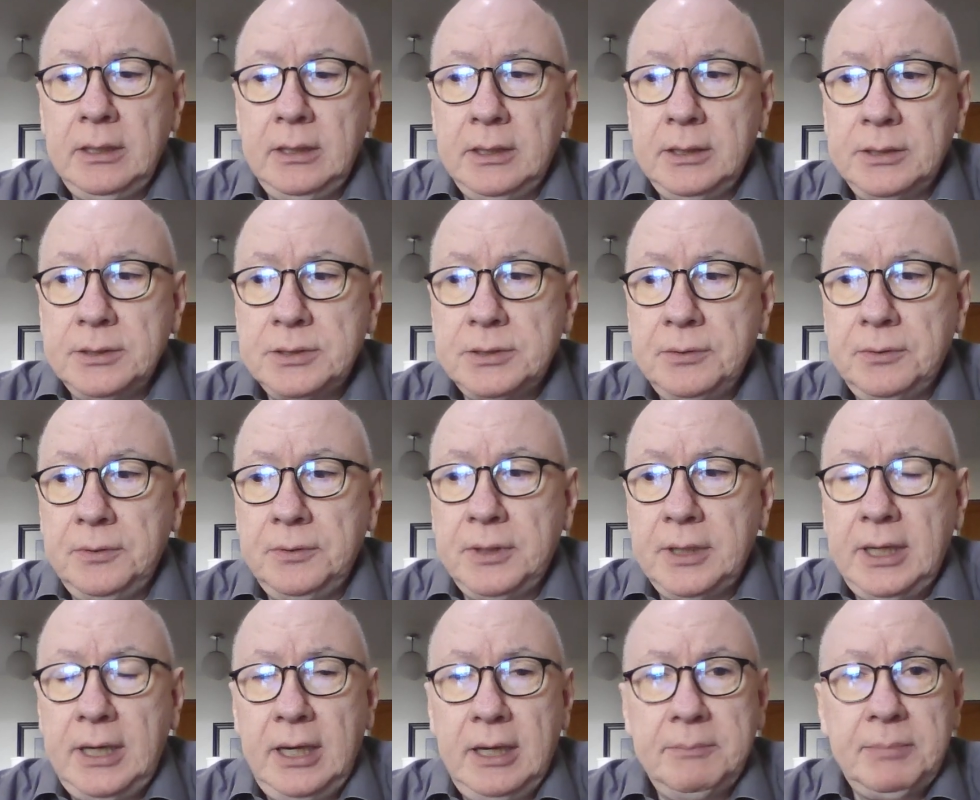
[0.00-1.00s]
So the
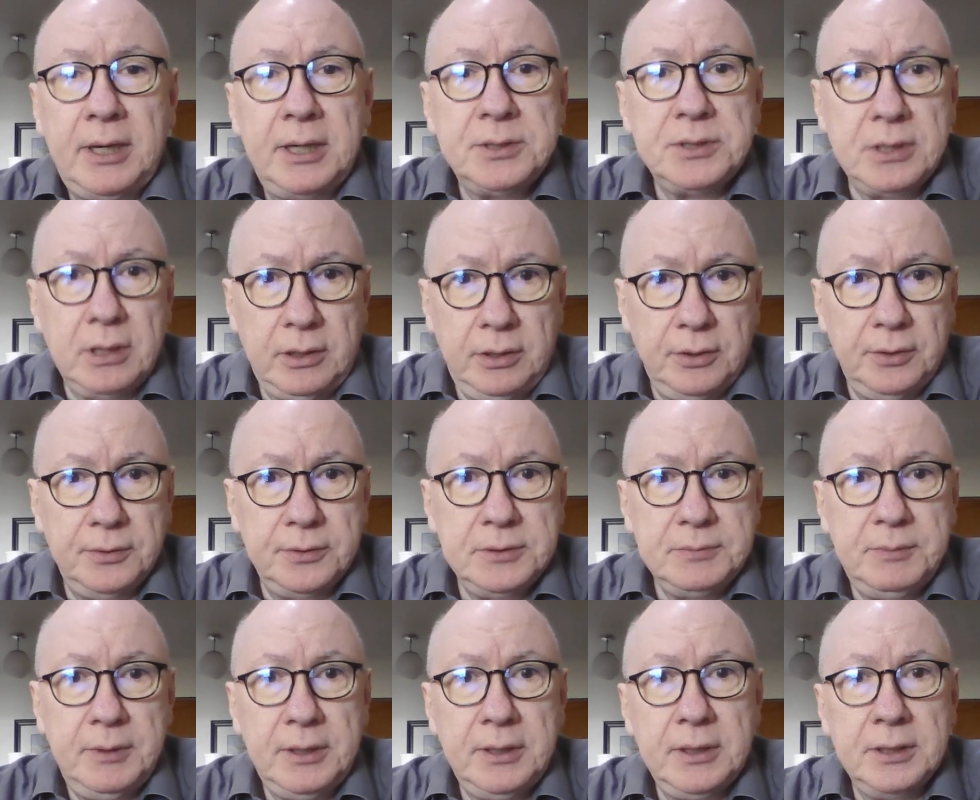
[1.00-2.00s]
camp has to close
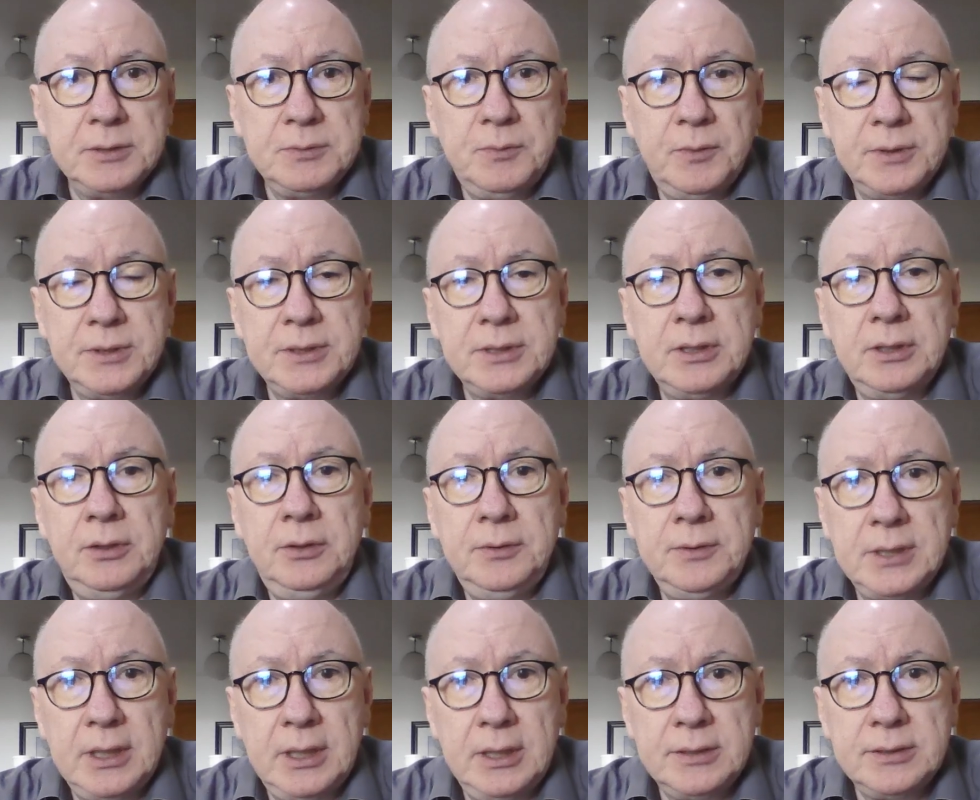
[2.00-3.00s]
because once the
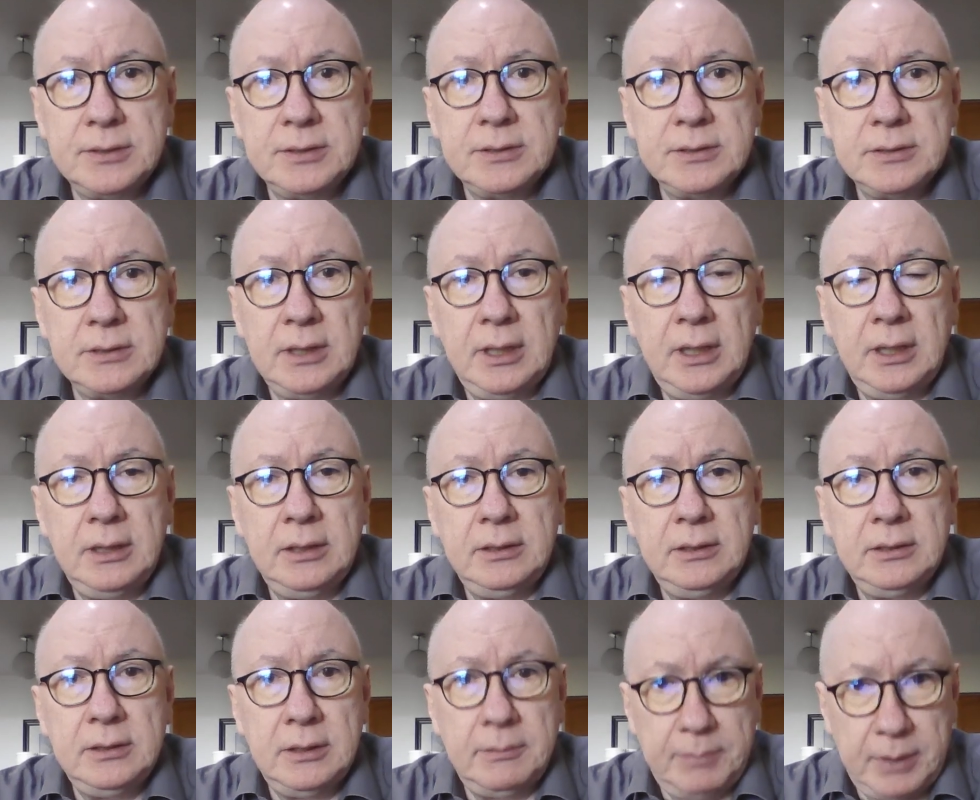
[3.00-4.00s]
news hits
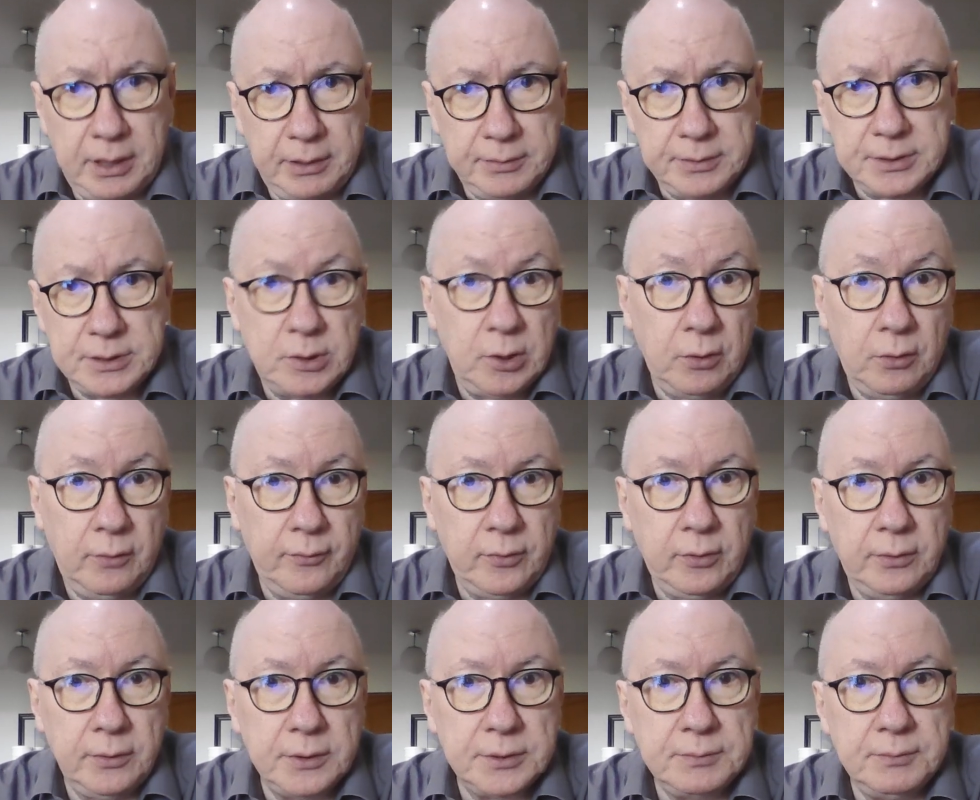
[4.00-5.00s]
and the parents know, of
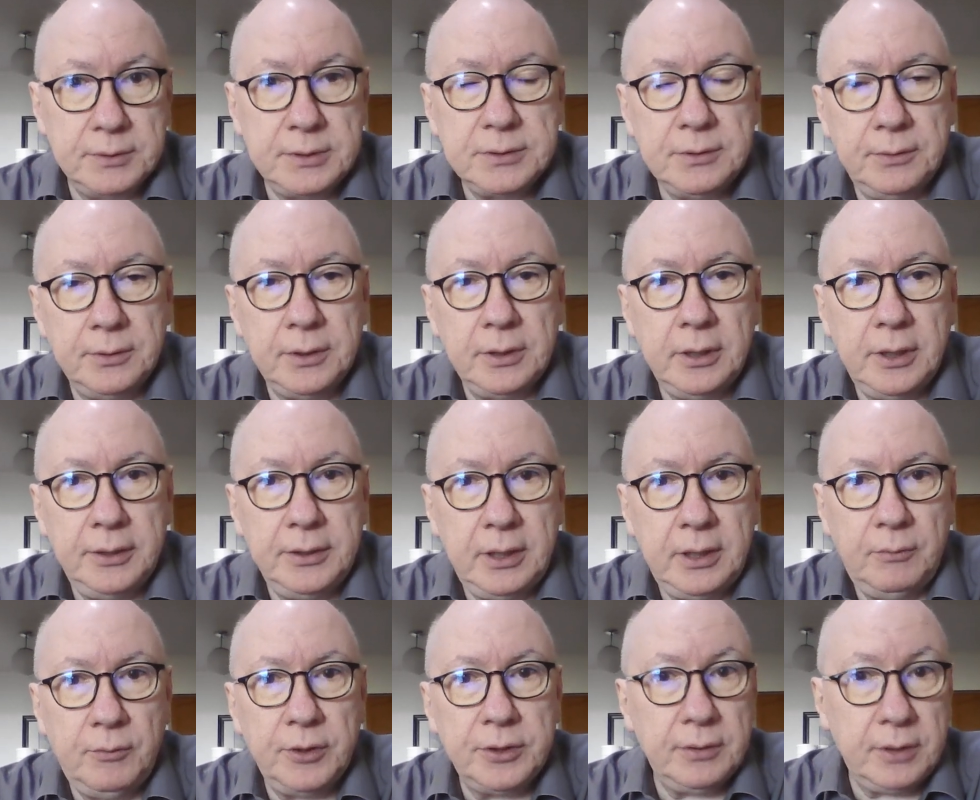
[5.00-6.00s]
course, what's going on, they
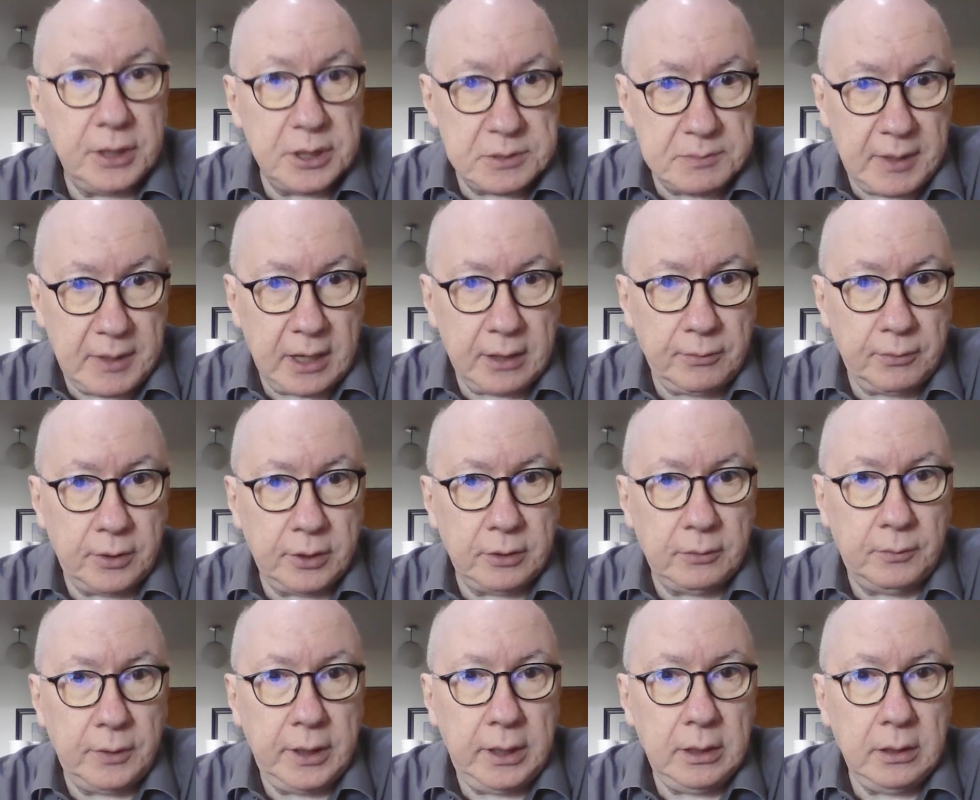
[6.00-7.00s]
want their kids back right
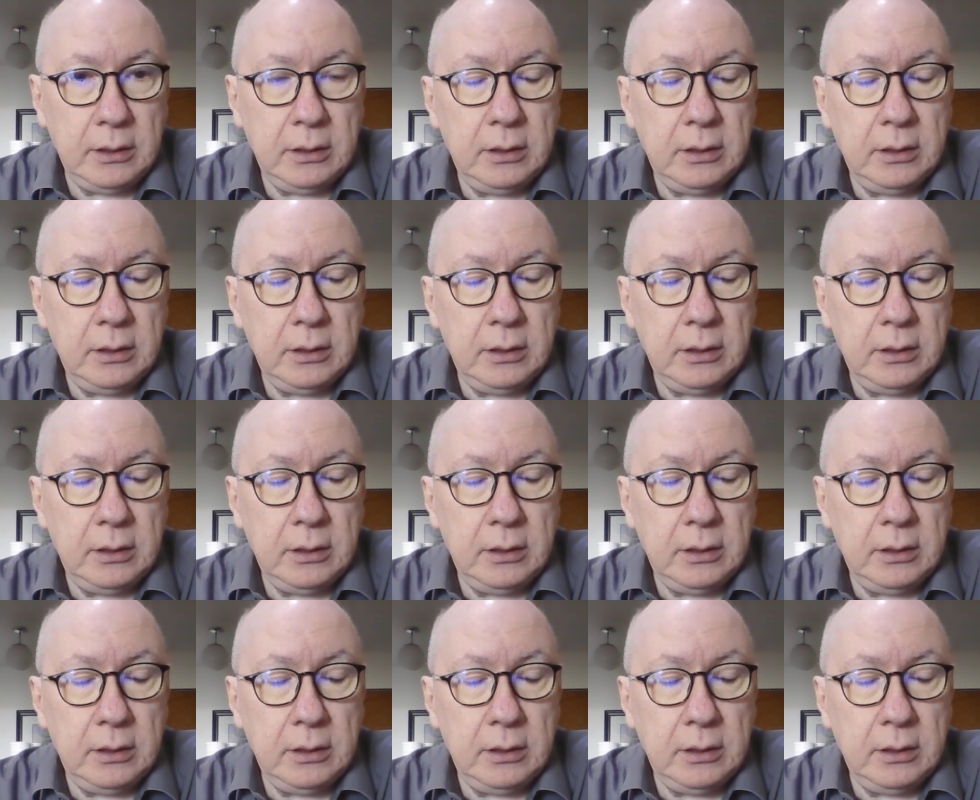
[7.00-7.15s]
away.